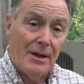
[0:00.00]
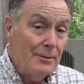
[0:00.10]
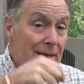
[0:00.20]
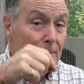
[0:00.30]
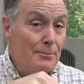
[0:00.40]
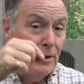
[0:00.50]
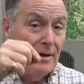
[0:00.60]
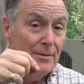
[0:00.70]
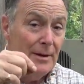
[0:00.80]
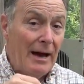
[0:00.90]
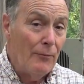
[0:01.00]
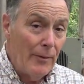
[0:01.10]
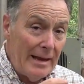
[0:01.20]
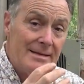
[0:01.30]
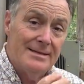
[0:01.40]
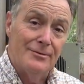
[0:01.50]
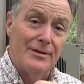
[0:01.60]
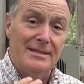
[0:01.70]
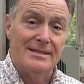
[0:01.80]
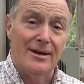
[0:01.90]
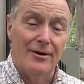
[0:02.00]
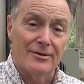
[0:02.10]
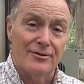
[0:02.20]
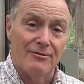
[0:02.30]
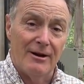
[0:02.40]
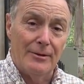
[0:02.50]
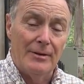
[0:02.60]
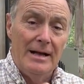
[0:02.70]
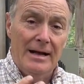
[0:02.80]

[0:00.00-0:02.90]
Don't keep pulling them out. Wait until they start to grow.